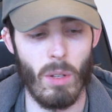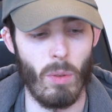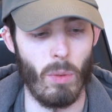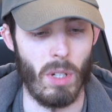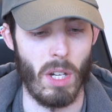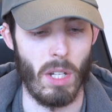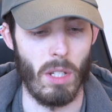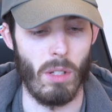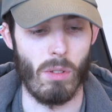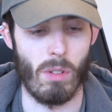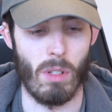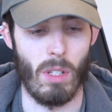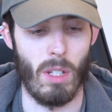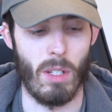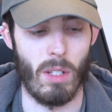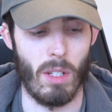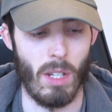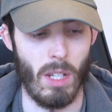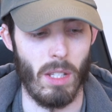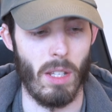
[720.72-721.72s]
when I use
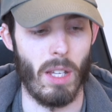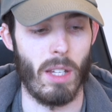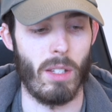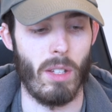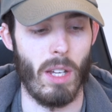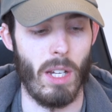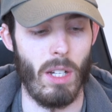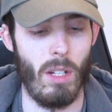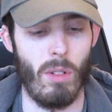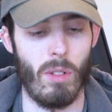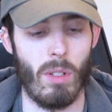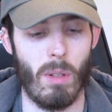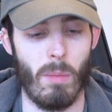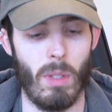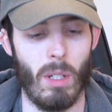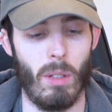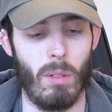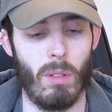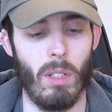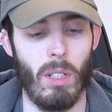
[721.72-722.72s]
these unless I do
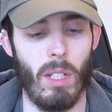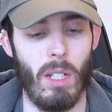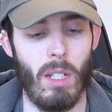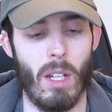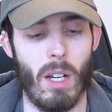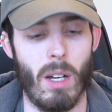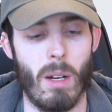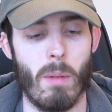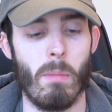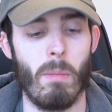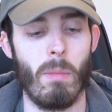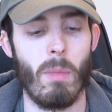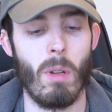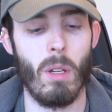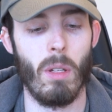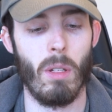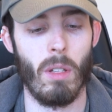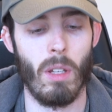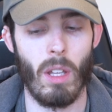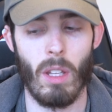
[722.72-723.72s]
something really dumb
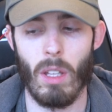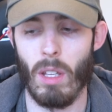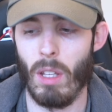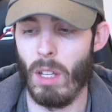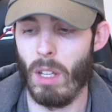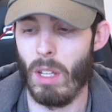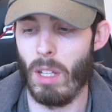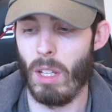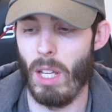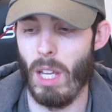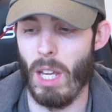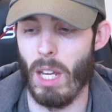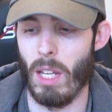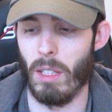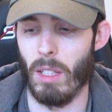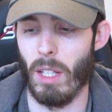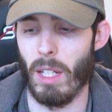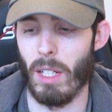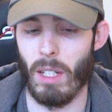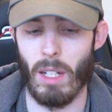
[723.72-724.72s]

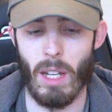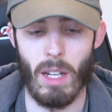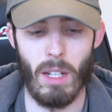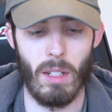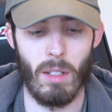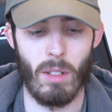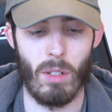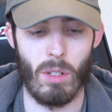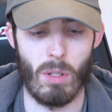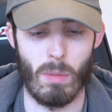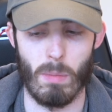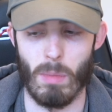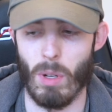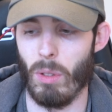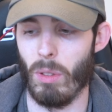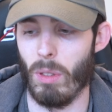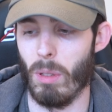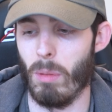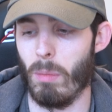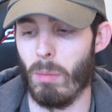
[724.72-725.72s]
and like
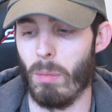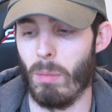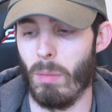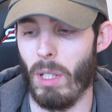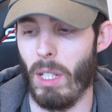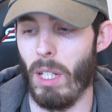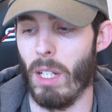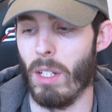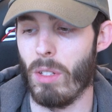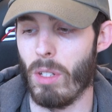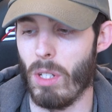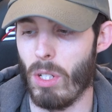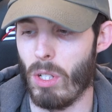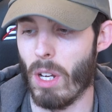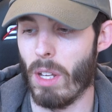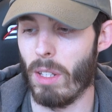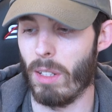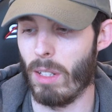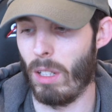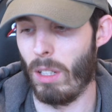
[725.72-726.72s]
smoke them against each
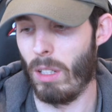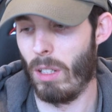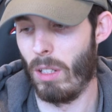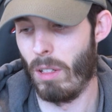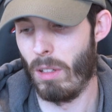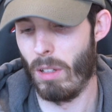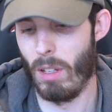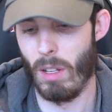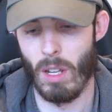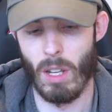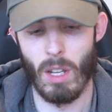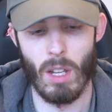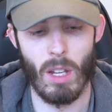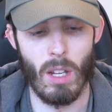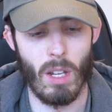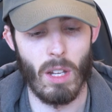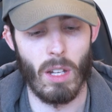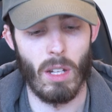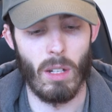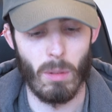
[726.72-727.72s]
other.
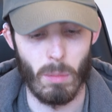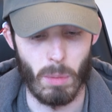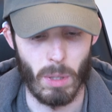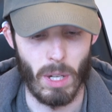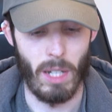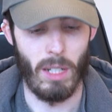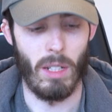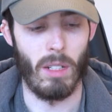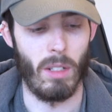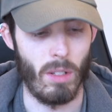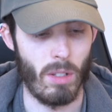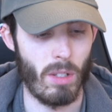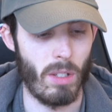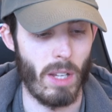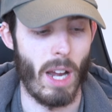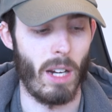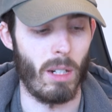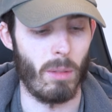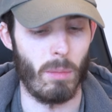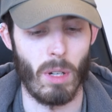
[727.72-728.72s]
But I can
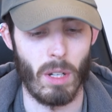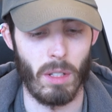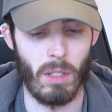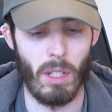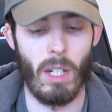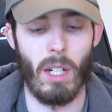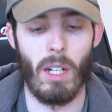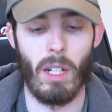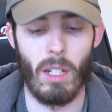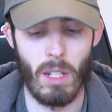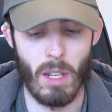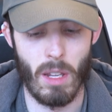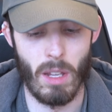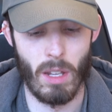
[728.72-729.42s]
stack them on there.